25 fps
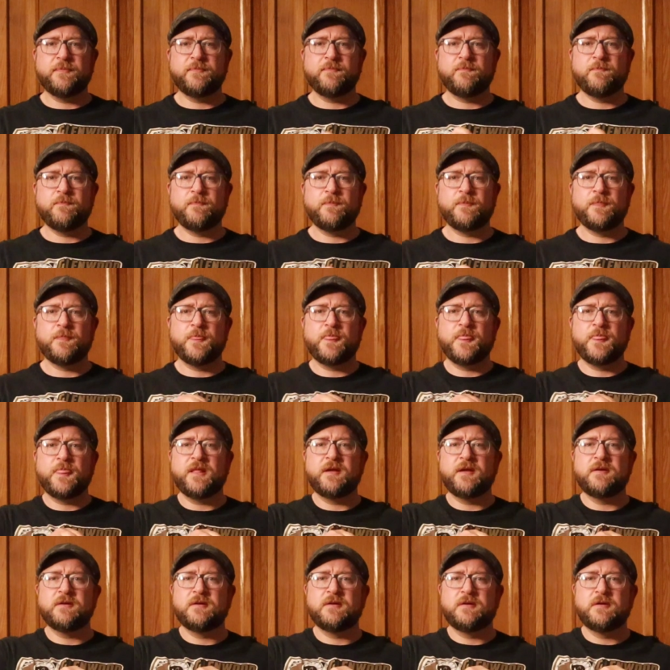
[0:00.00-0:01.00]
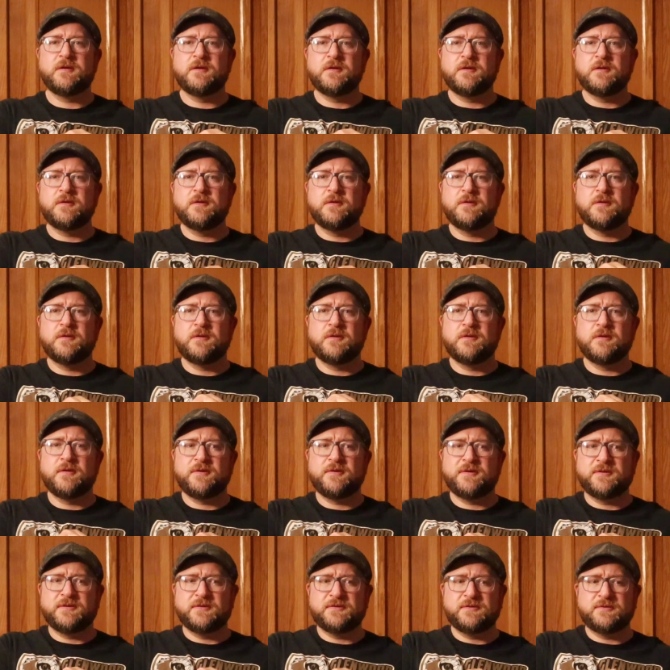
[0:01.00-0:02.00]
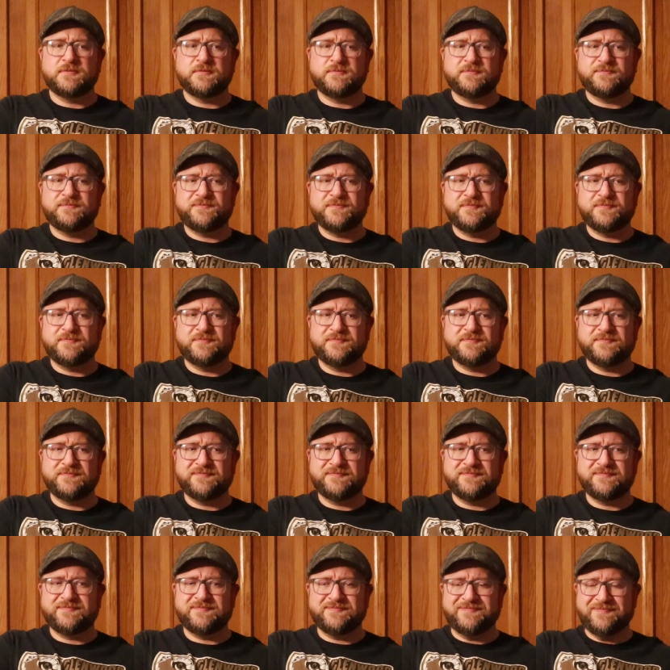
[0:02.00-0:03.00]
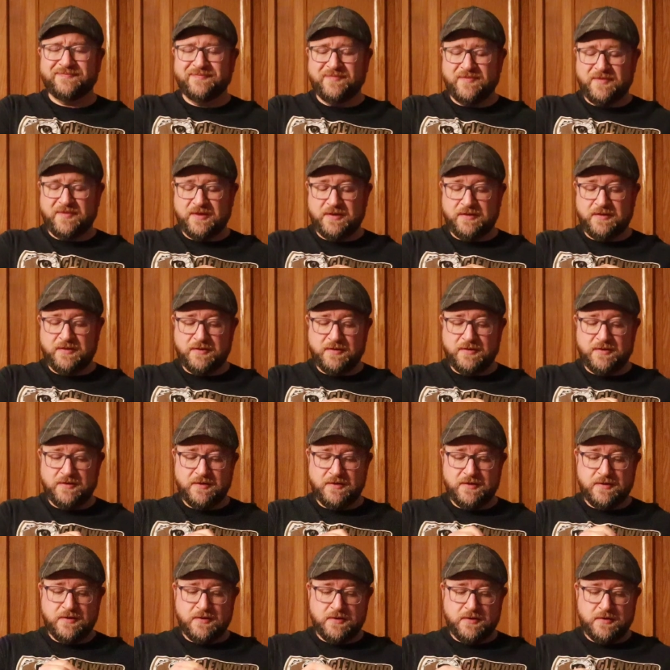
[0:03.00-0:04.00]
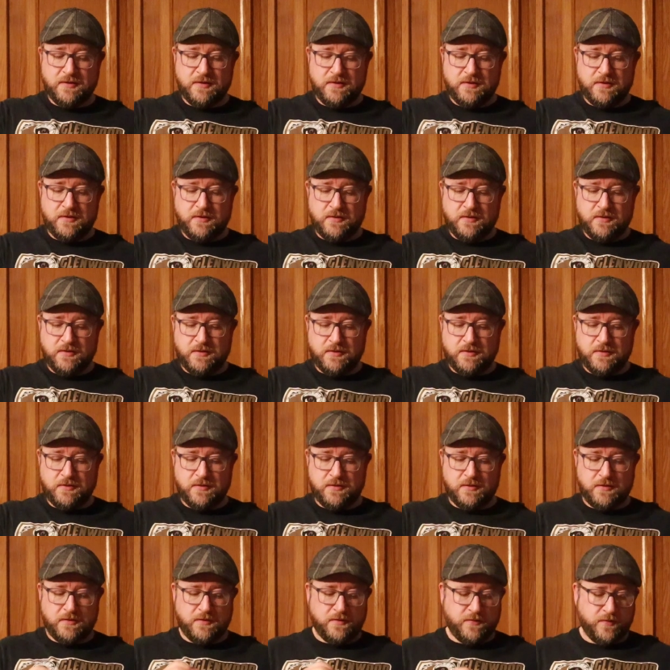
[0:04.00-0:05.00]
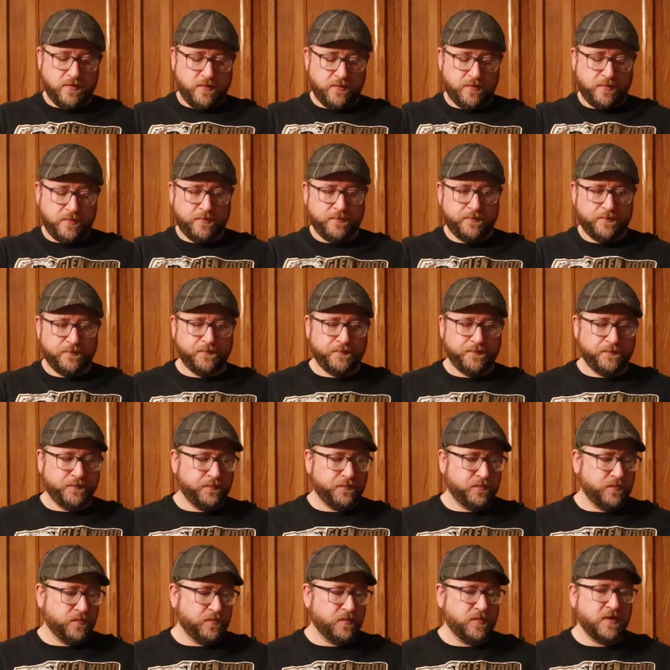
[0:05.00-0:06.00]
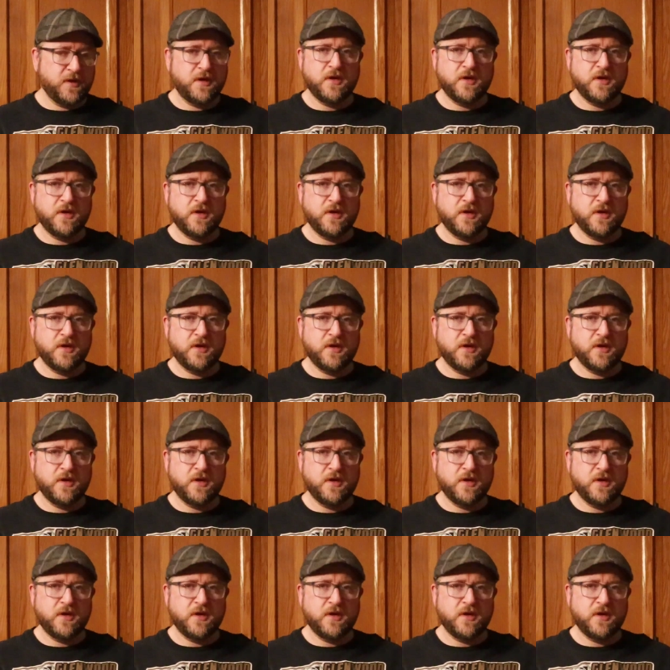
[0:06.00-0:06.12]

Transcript: No one is speaking in this clip.